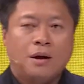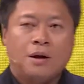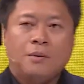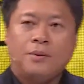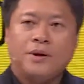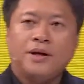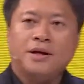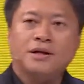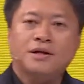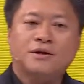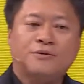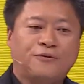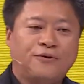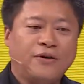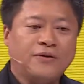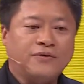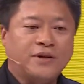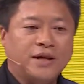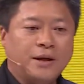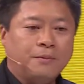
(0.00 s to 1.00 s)
Because
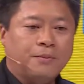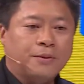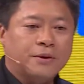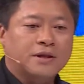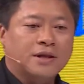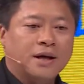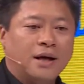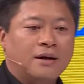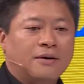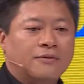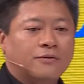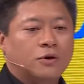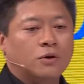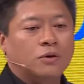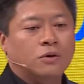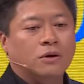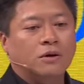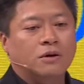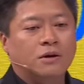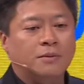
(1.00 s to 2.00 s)
15% of
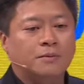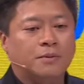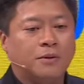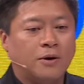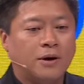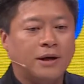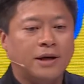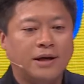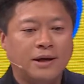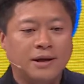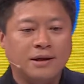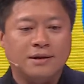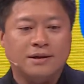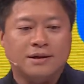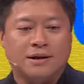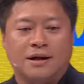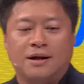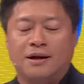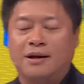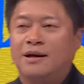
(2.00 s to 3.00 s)
Google
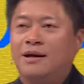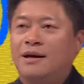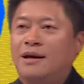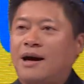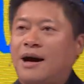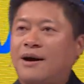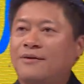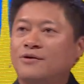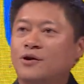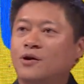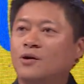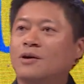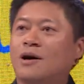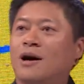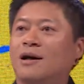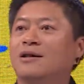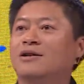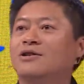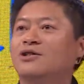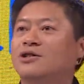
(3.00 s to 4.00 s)
employees have no
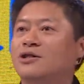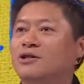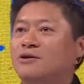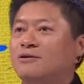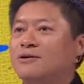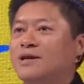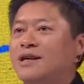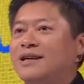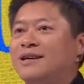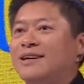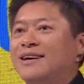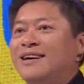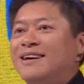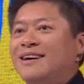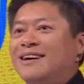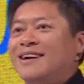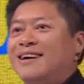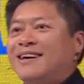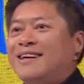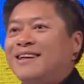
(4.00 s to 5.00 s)
college degree.
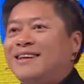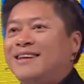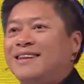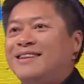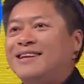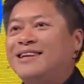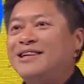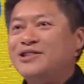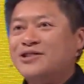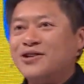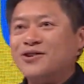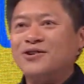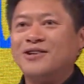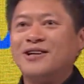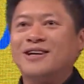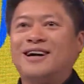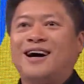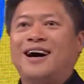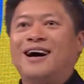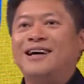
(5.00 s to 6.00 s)
These are the
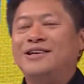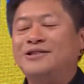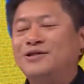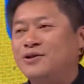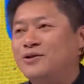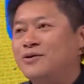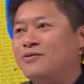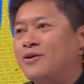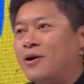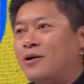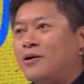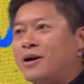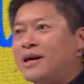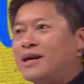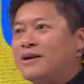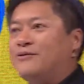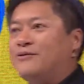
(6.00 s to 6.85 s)
guys who have already